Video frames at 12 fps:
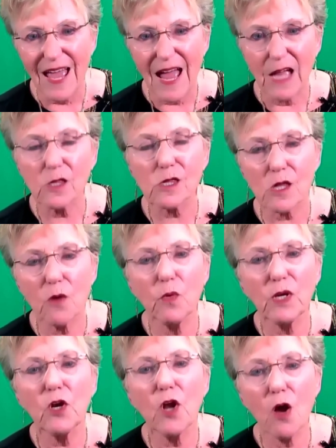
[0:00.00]
And so we
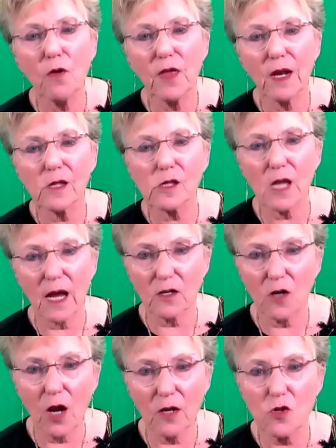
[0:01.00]
know that as
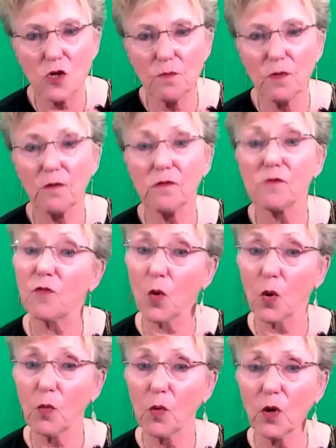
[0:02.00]
technology moves
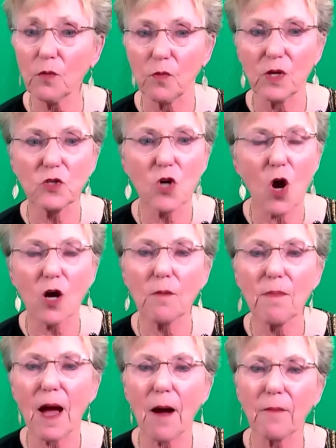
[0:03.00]
forward, we talk
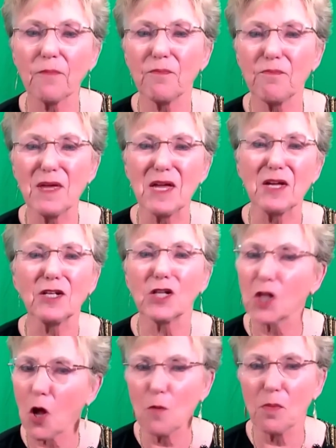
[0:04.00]
about being
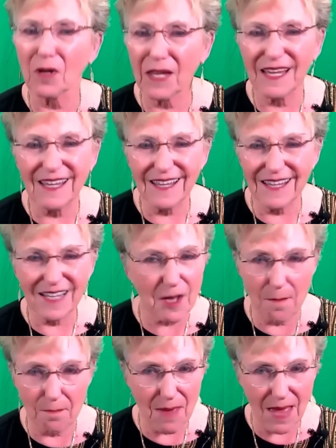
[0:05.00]
globally
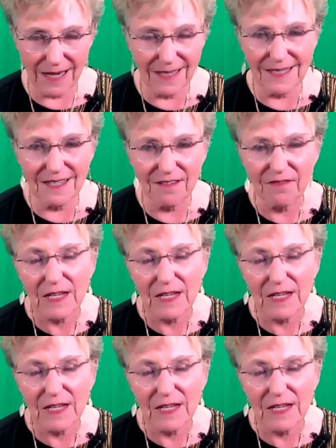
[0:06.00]
competitive,